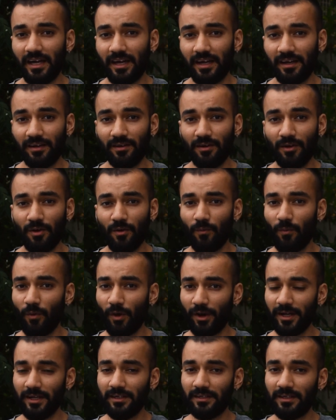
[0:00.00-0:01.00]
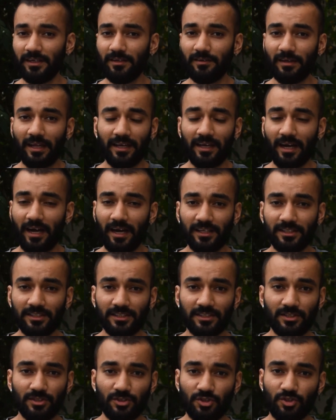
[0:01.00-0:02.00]
And what I did, like, I
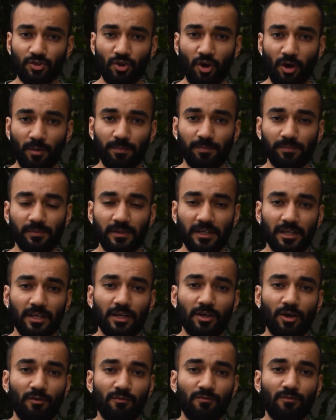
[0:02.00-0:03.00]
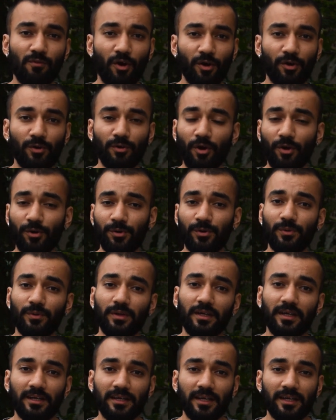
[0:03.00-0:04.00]
stopped thinking of what not to
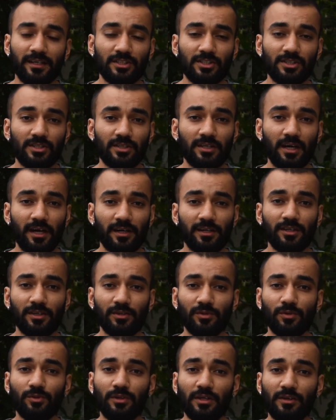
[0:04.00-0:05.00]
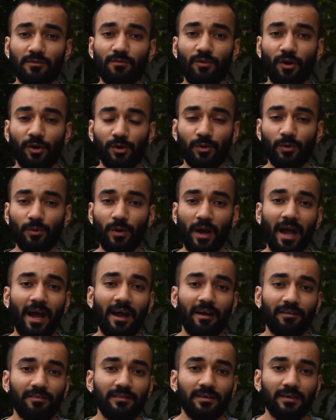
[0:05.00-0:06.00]
eat and started to think what to
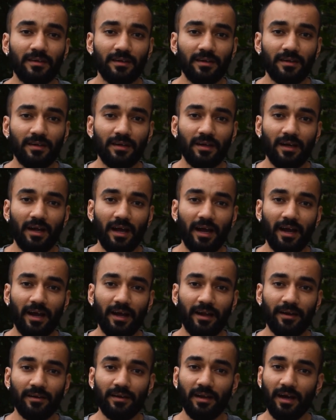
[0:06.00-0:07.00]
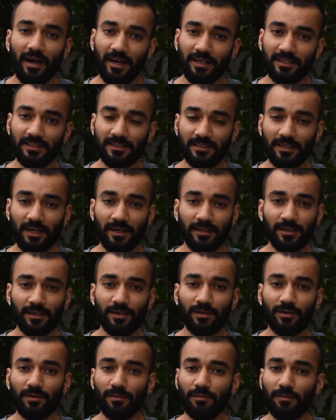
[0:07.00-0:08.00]
have, and I
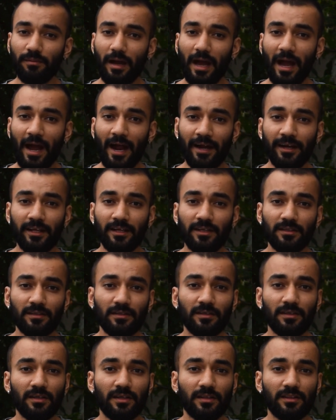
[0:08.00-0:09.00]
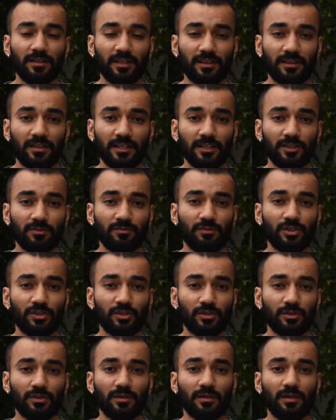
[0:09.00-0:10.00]
started adding the things
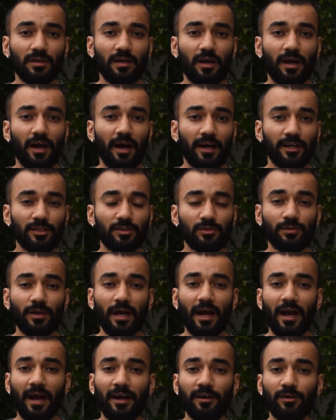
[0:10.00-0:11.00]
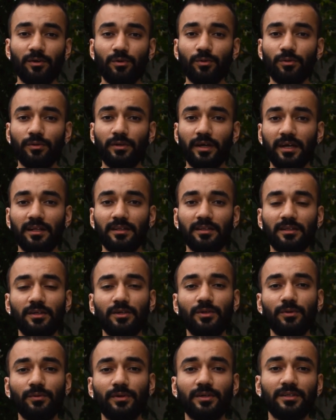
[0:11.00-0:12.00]
which I should add to gain the
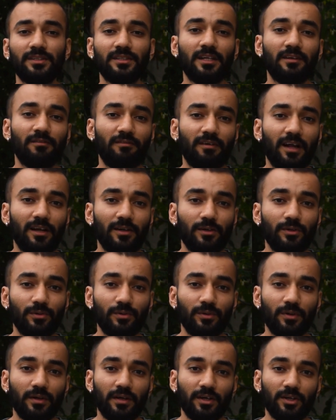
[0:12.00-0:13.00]
nutritional value.